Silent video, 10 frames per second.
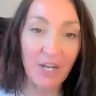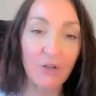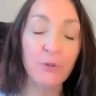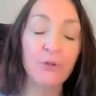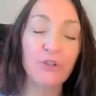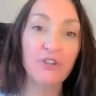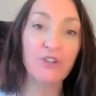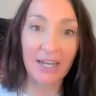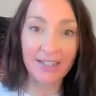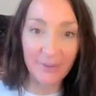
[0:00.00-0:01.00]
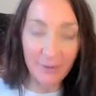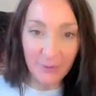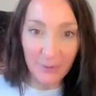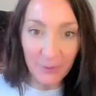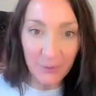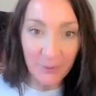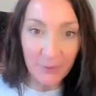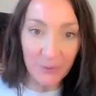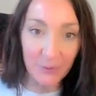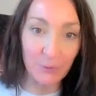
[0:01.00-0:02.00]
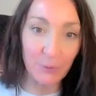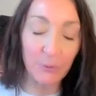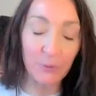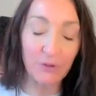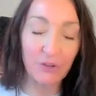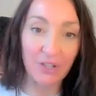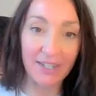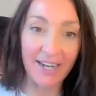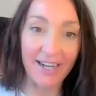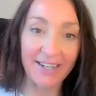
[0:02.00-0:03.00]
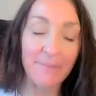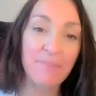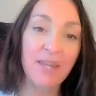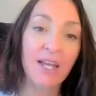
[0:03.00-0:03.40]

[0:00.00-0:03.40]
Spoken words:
Ushta, udur, ushtra.